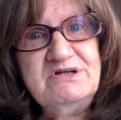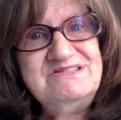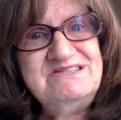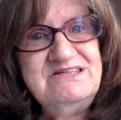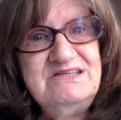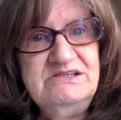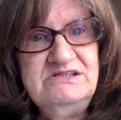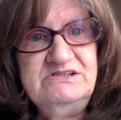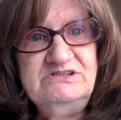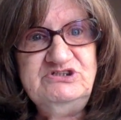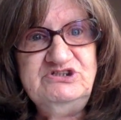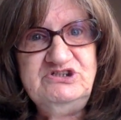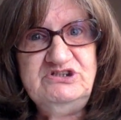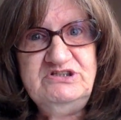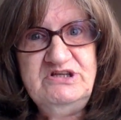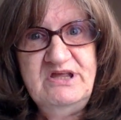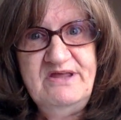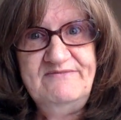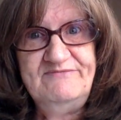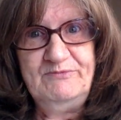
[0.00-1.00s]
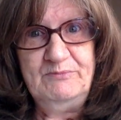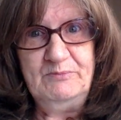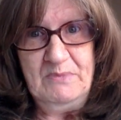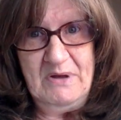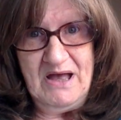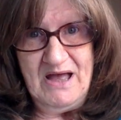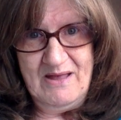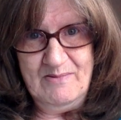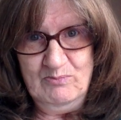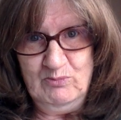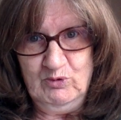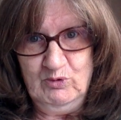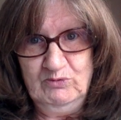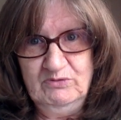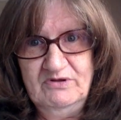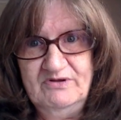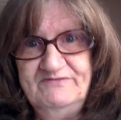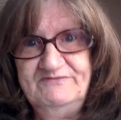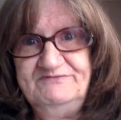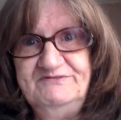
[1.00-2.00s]
It's in the Geneva
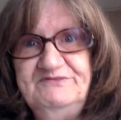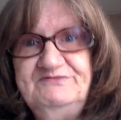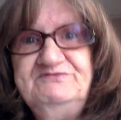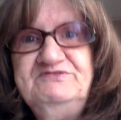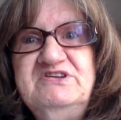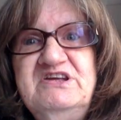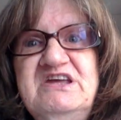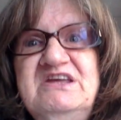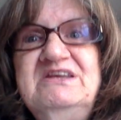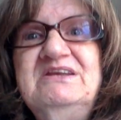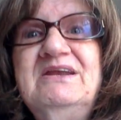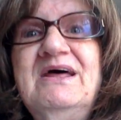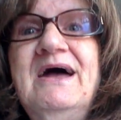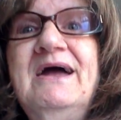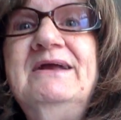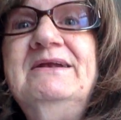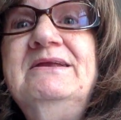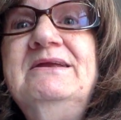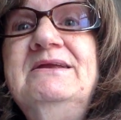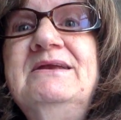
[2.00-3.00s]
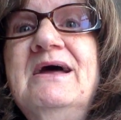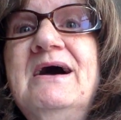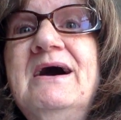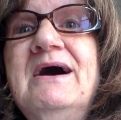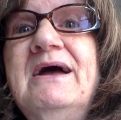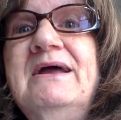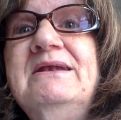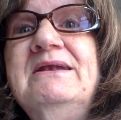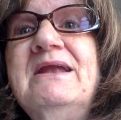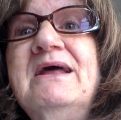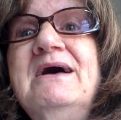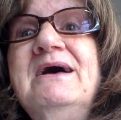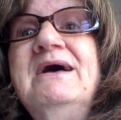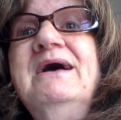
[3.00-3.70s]
Bible of 1599.